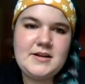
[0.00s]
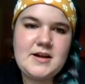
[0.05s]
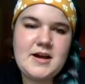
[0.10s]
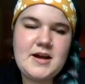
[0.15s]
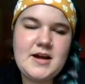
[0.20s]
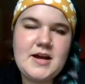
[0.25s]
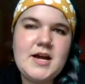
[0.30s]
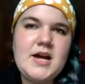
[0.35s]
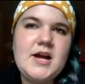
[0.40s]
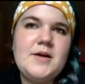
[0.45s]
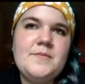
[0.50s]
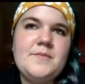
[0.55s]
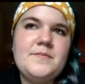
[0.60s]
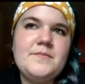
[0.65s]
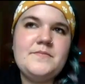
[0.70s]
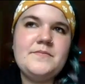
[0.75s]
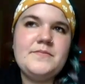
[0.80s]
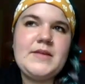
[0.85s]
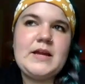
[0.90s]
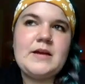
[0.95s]

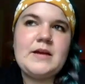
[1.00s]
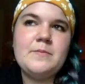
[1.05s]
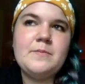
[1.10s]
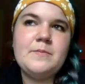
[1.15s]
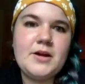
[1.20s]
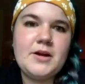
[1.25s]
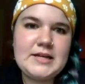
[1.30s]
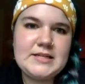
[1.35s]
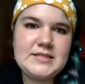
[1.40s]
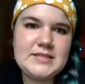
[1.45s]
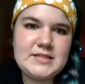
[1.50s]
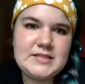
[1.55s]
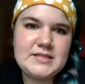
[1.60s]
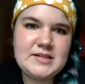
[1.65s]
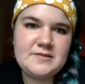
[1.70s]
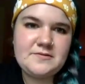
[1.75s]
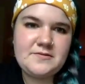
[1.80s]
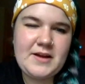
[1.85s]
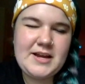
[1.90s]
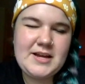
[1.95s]
um, like markets and
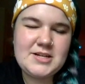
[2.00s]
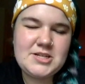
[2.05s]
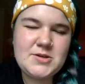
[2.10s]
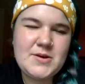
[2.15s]
stuff, right?